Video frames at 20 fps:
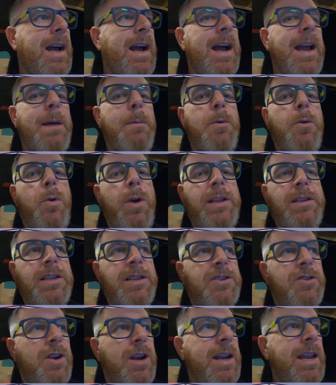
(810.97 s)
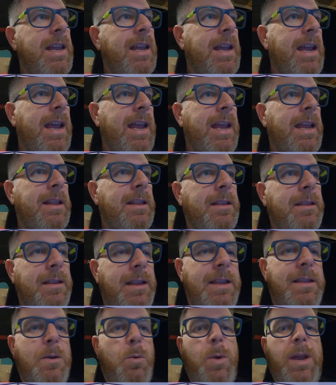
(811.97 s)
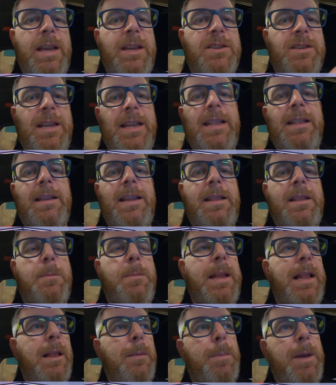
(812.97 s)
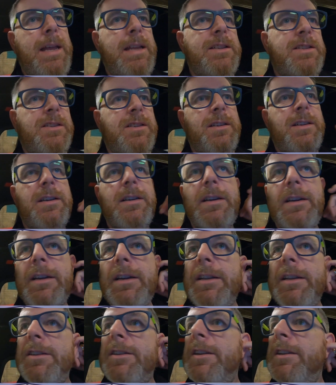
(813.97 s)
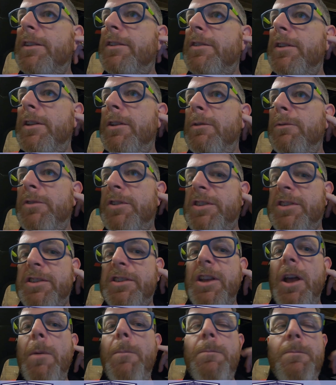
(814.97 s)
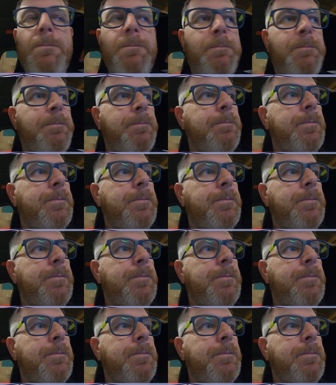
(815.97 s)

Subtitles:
I am going to try in the weeks in the middle bits to do some